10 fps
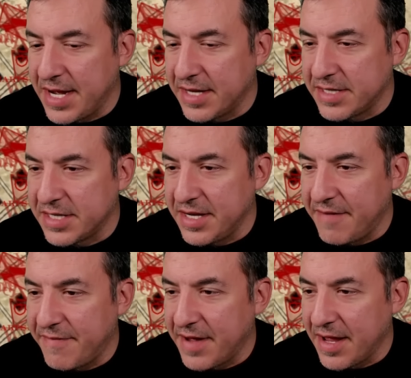
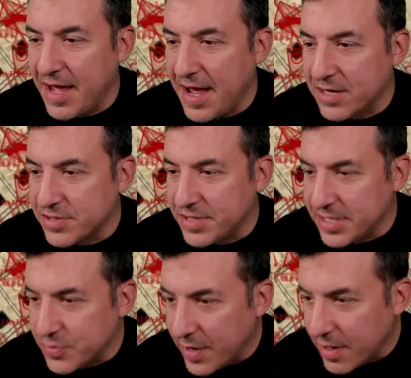significant
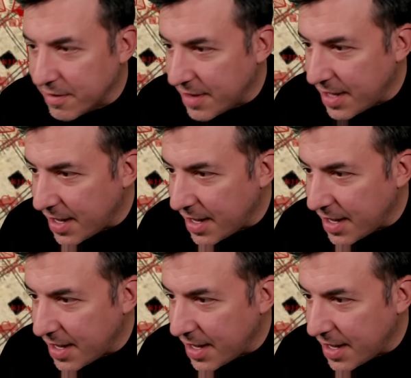casualties. Where are they?